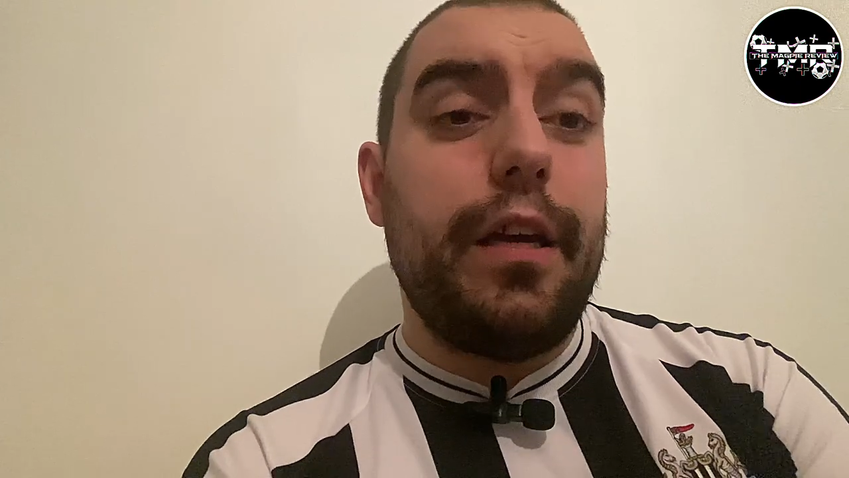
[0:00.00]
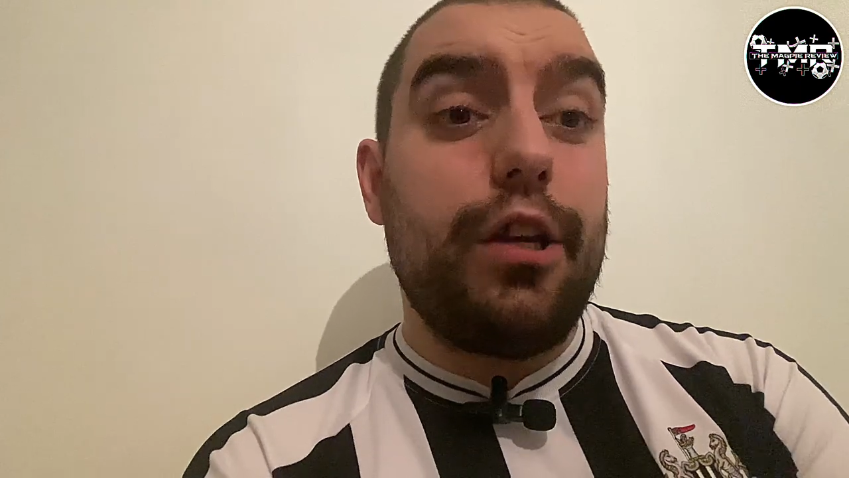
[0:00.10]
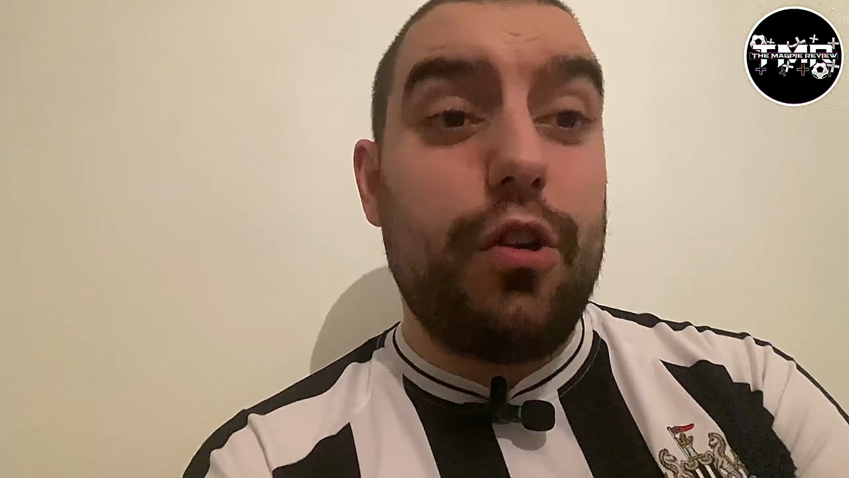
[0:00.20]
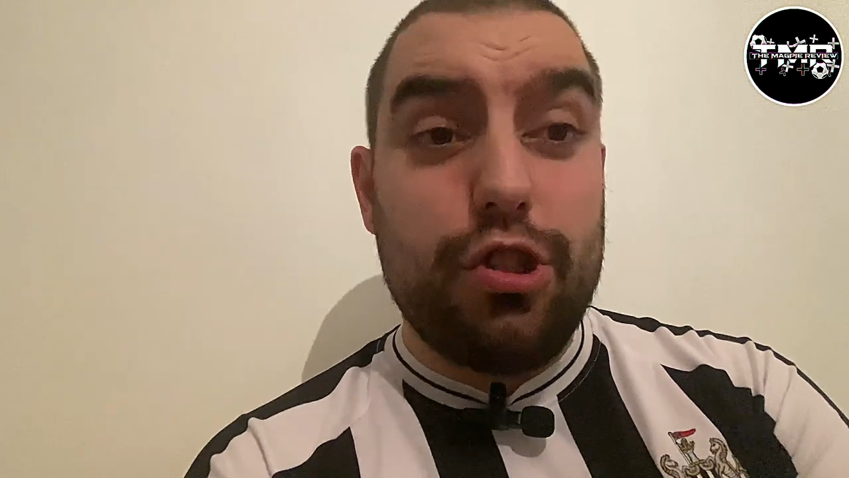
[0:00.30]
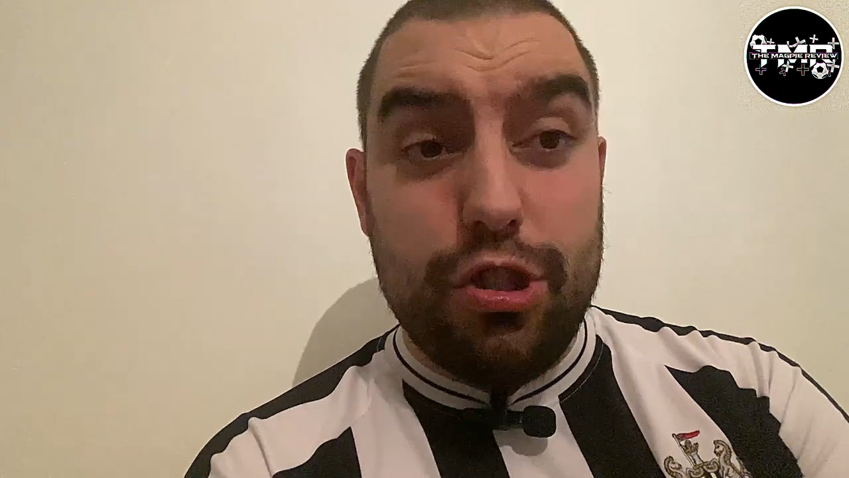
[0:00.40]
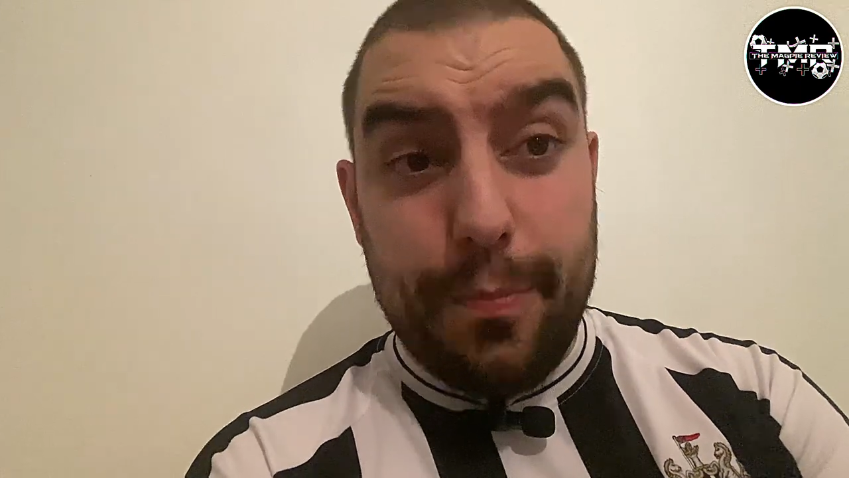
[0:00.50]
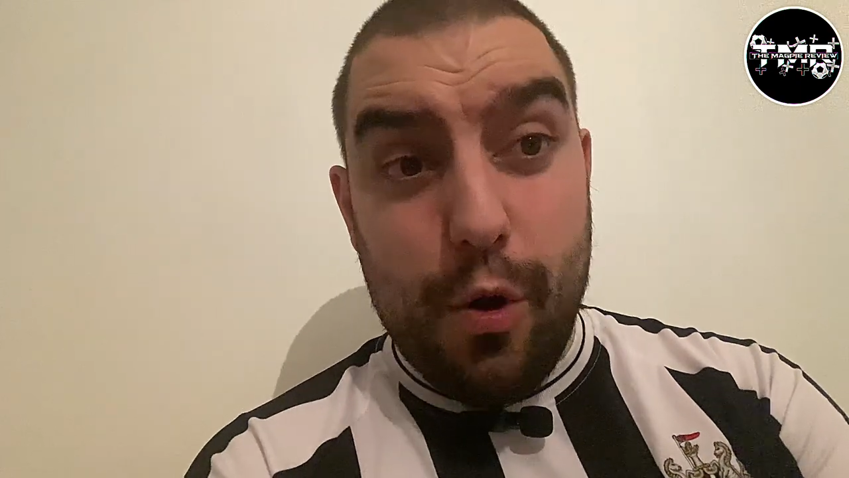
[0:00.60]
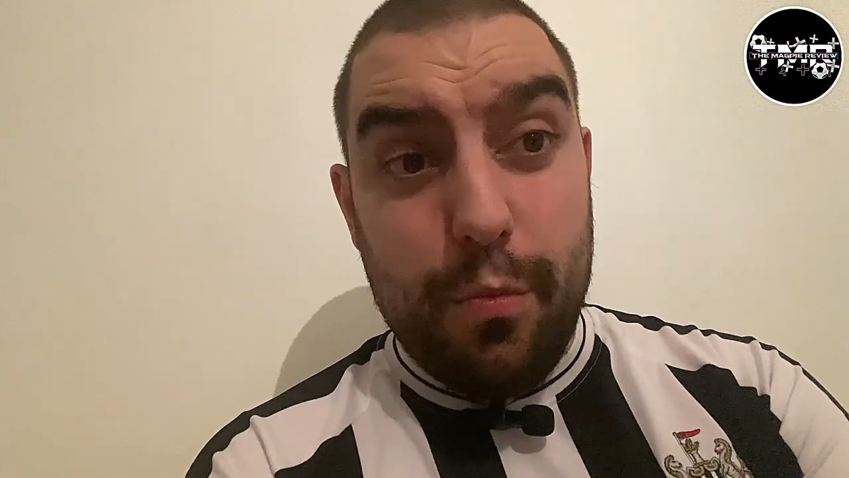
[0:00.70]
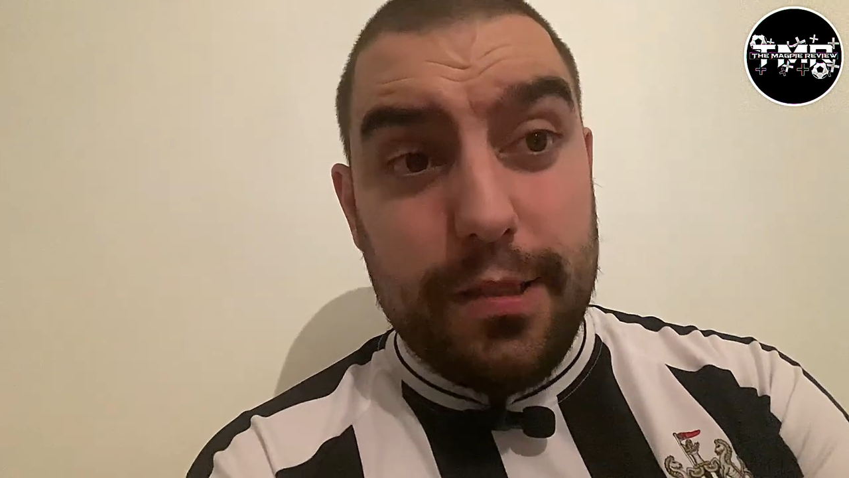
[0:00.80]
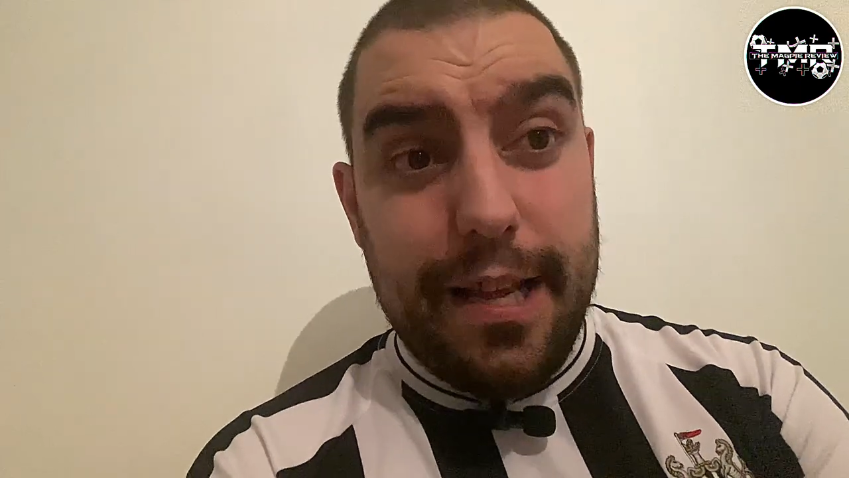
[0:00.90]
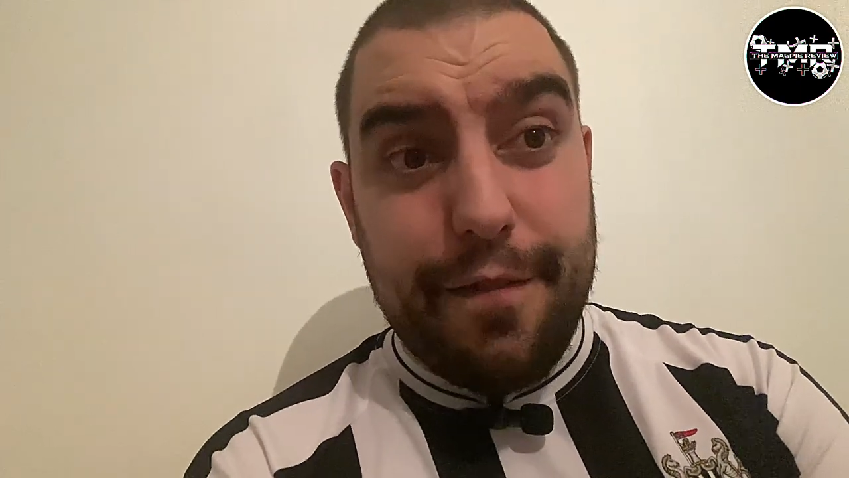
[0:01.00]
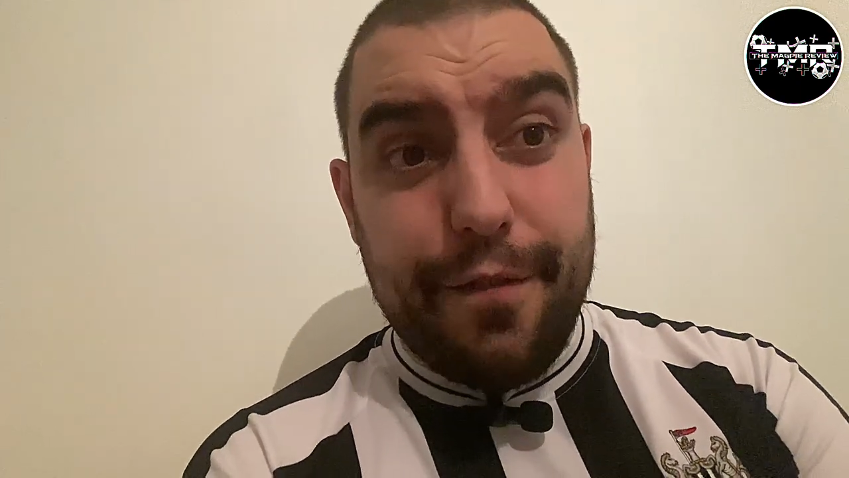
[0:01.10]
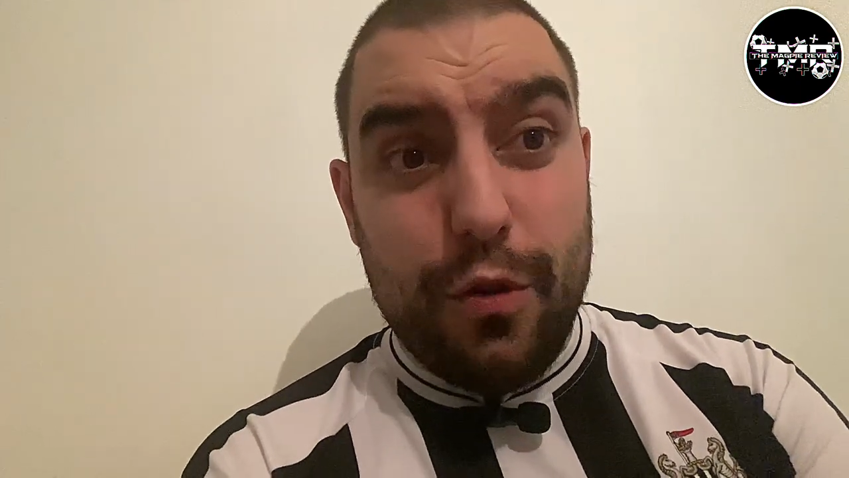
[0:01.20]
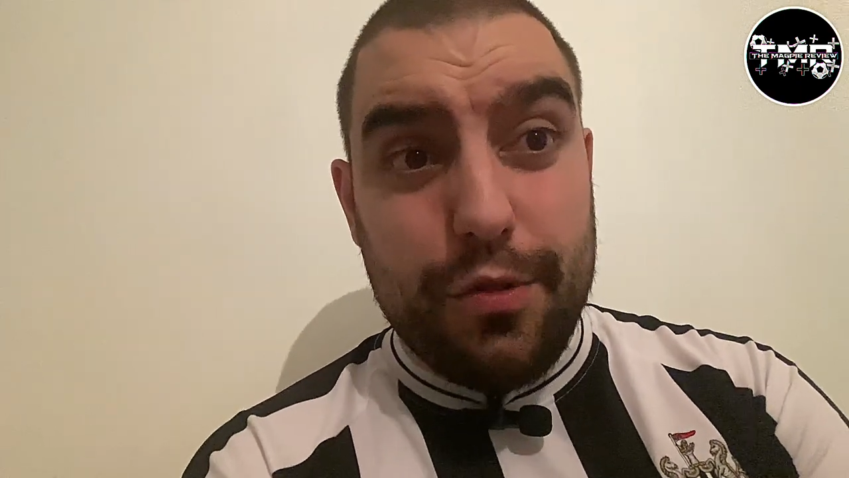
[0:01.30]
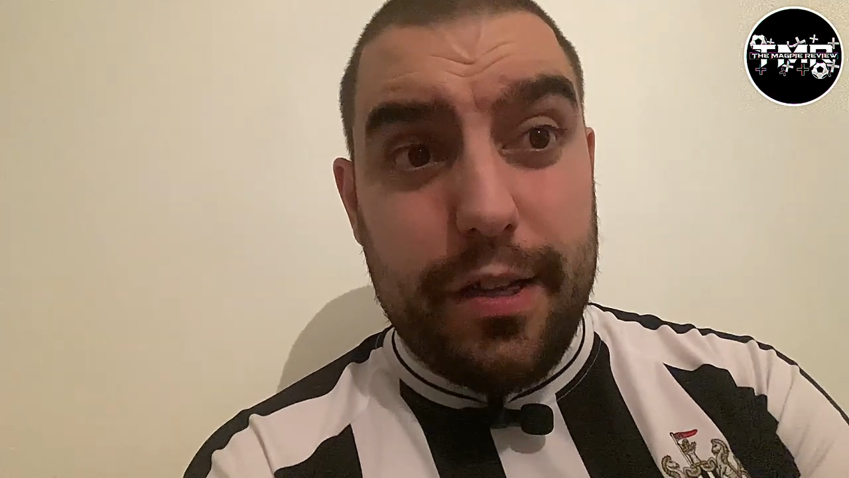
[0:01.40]
He crosses the ball with his left
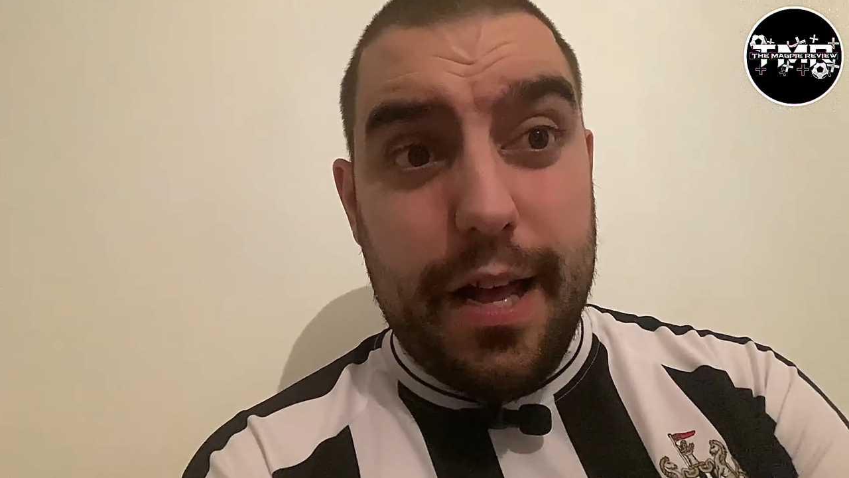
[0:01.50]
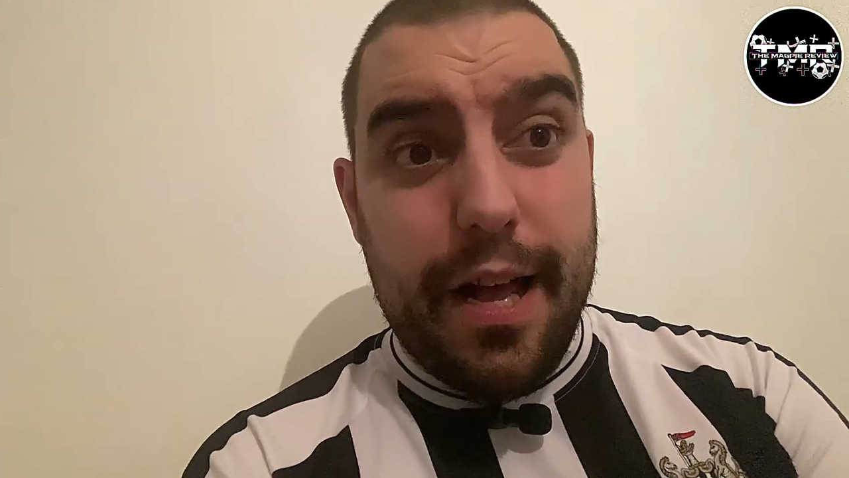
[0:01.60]
foot